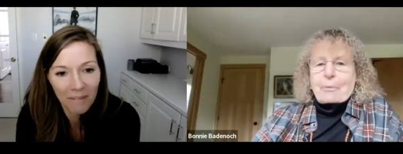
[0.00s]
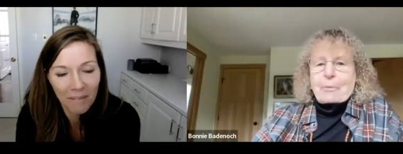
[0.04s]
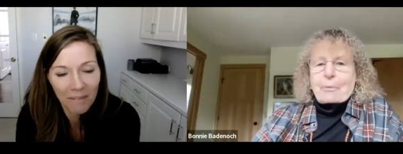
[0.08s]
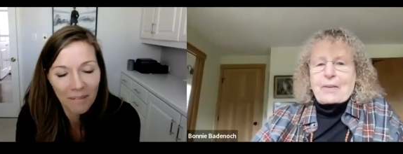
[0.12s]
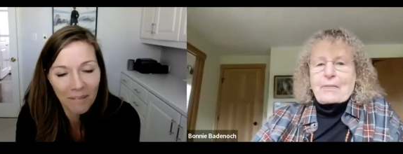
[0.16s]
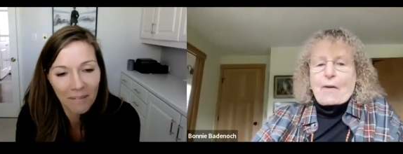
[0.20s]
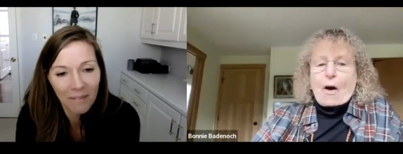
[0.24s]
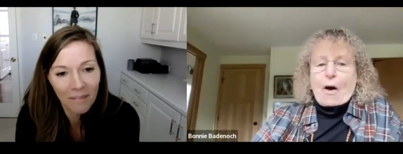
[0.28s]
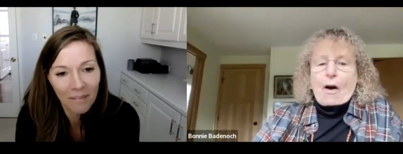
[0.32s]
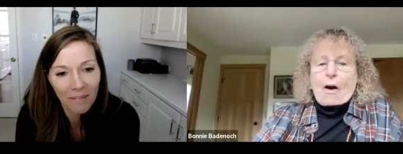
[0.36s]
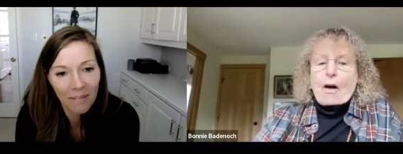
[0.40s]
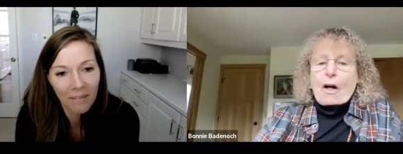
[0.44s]

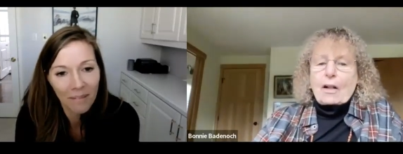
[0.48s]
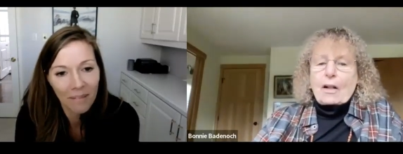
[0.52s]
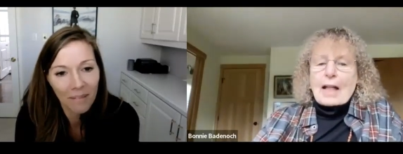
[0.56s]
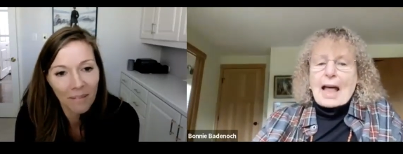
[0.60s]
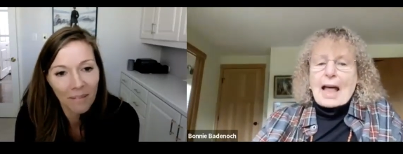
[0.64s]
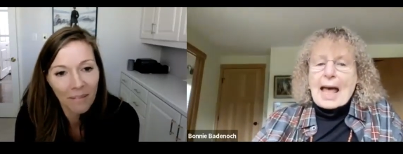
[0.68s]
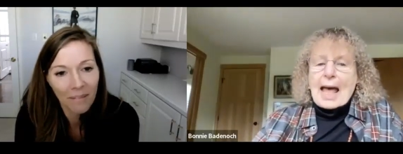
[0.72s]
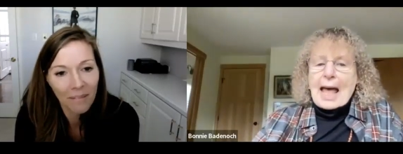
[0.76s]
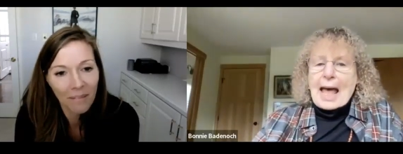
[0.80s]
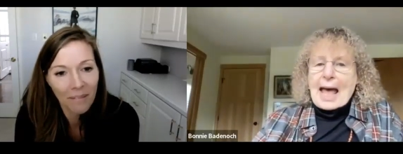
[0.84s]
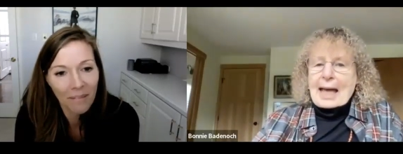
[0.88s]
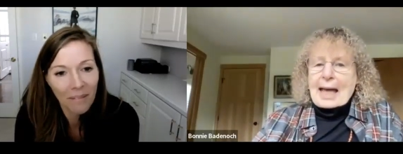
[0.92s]
Speaker 1: we've all
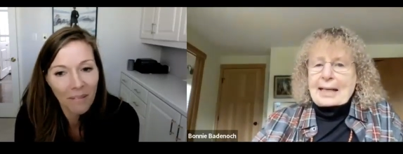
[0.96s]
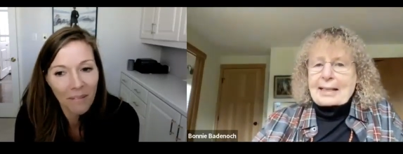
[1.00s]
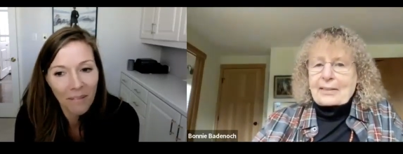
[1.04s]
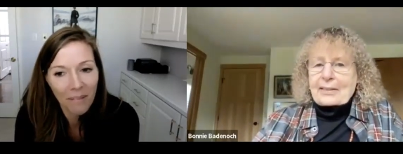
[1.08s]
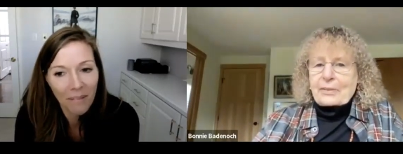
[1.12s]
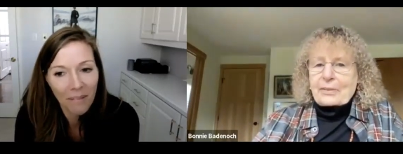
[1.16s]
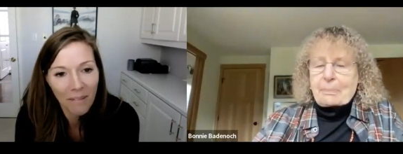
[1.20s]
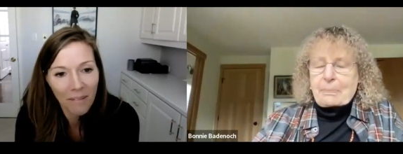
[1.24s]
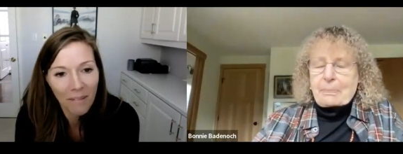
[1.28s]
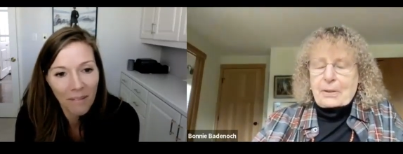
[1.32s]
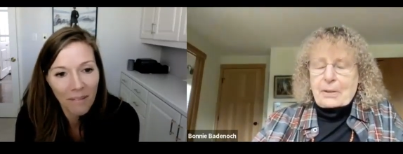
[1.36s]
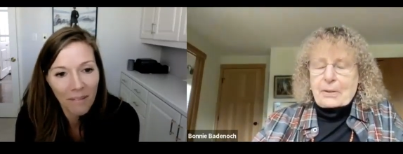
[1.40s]
had
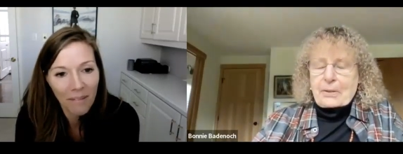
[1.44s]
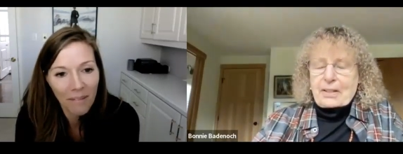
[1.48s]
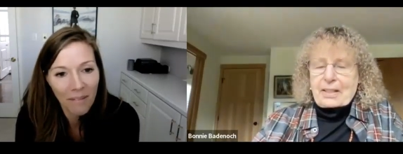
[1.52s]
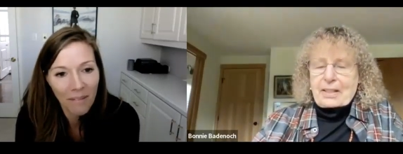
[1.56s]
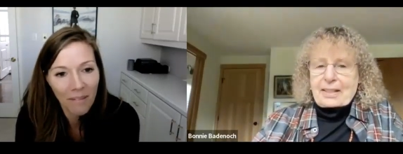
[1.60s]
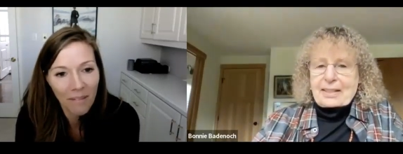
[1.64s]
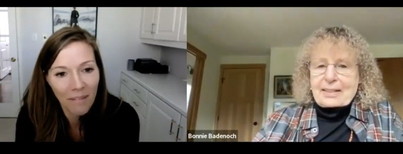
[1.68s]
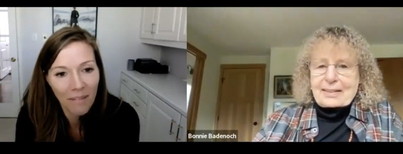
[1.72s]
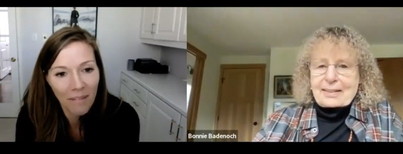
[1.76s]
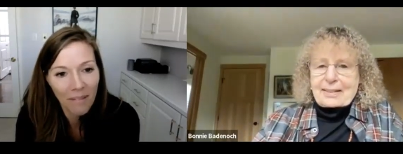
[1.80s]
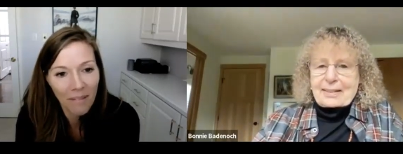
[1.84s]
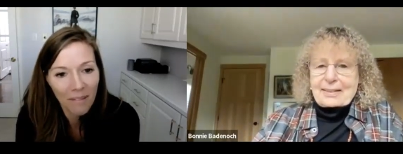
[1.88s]

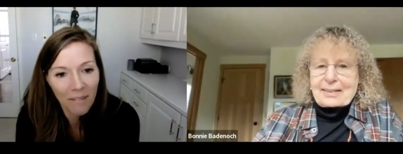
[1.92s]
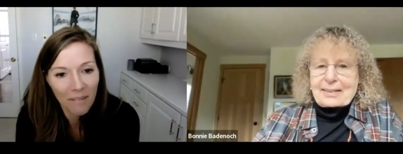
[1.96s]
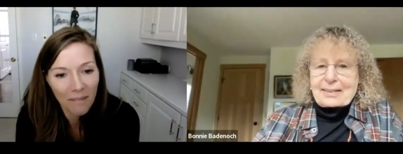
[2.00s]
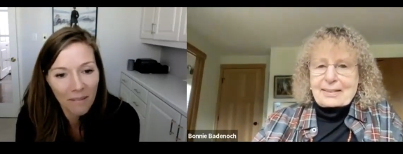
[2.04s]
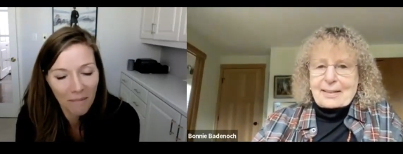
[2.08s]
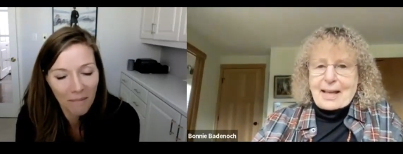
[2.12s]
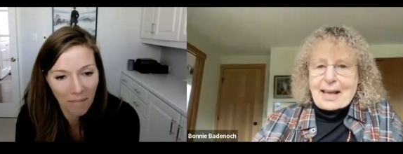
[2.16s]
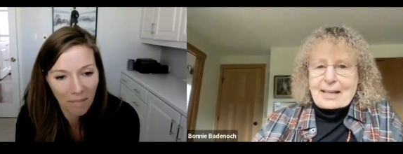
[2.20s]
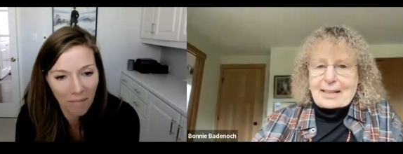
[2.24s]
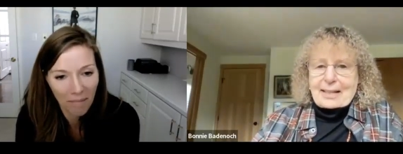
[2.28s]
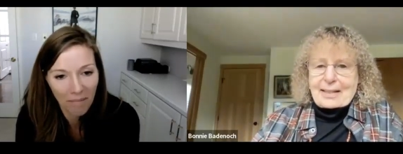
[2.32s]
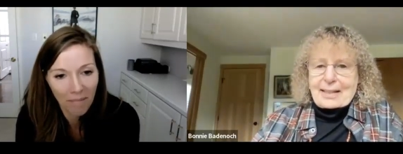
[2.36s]
experiences
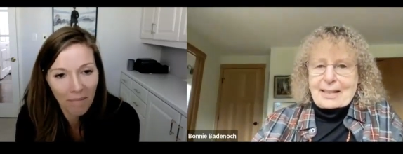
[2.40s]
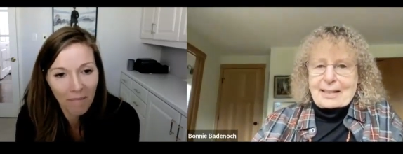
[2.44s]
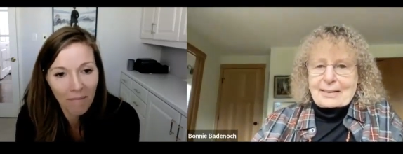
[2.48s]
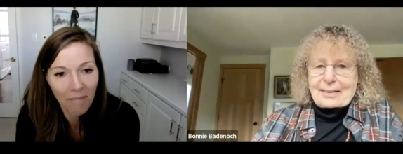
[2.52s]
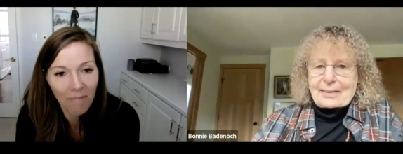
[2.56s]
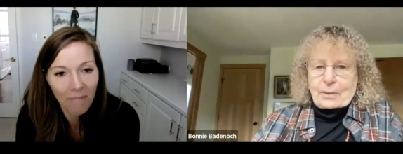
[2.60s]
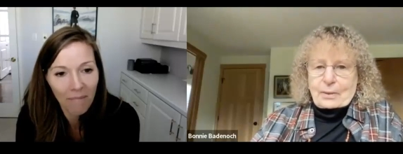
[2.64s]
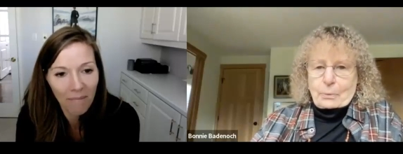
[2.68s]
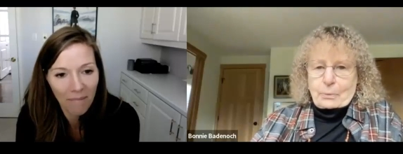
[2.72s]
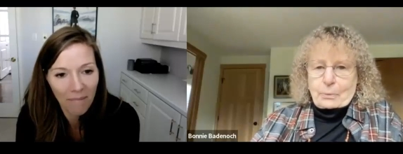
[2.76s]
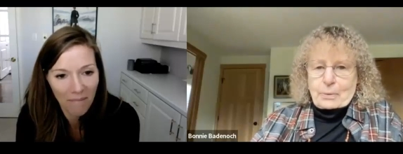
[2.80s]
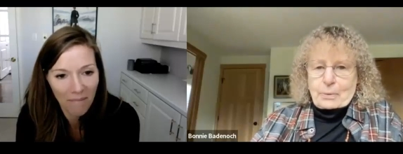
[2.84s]
like
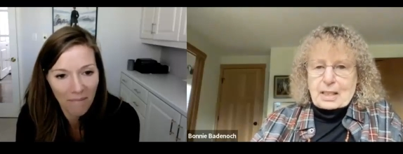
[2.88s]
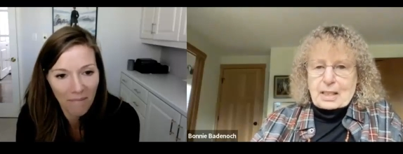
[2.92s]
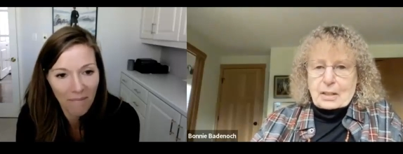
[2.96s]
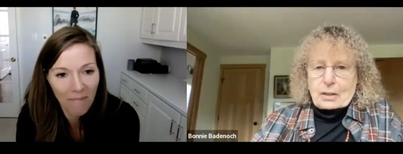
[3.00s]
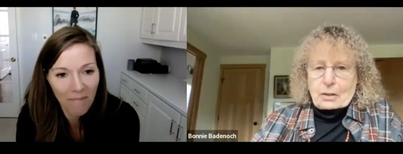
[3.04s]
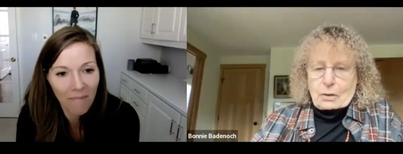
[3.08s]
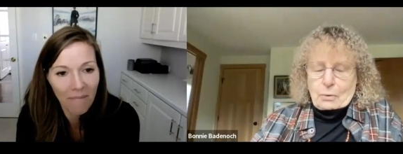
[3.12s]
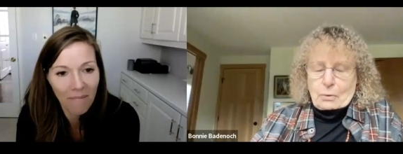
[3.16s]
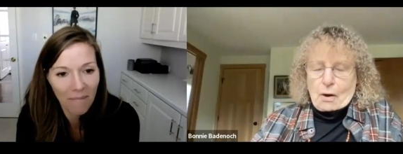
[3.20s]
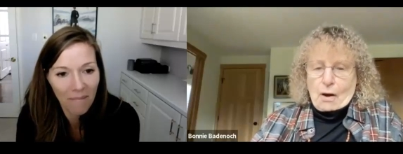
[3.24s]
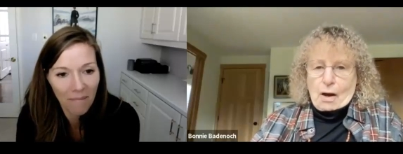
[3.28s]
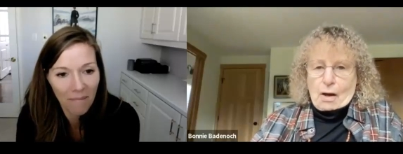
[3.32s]
this that we
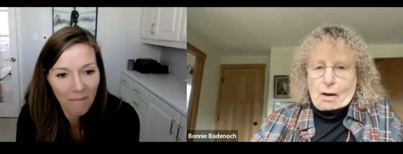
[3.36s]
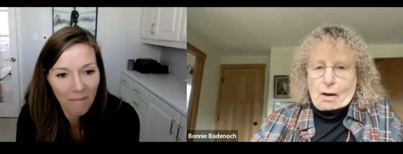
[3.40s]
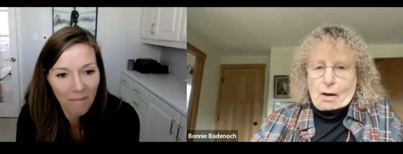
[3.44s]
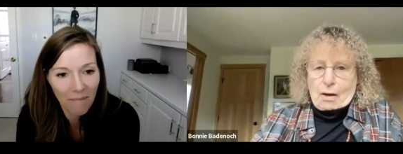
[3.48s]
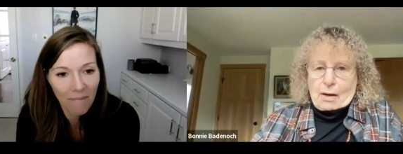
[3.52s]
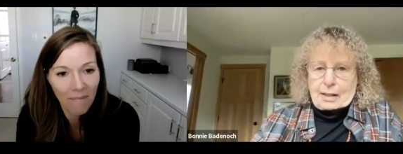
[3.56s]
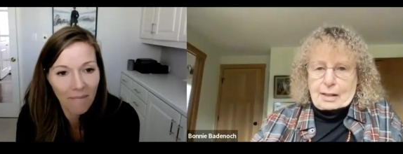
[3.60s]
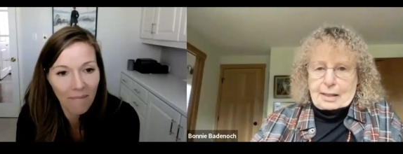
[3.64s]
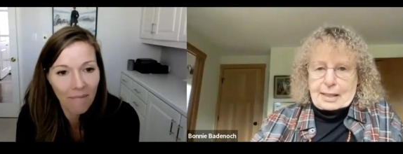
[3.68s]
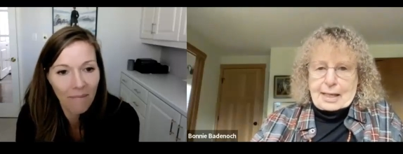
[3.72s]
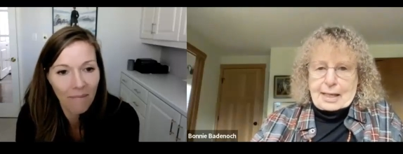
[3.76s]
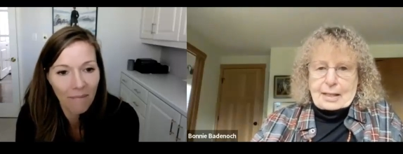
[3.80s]
can draw
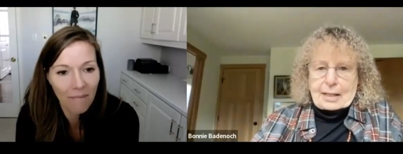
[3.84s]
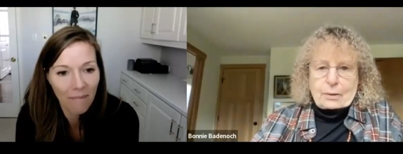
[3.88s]
on.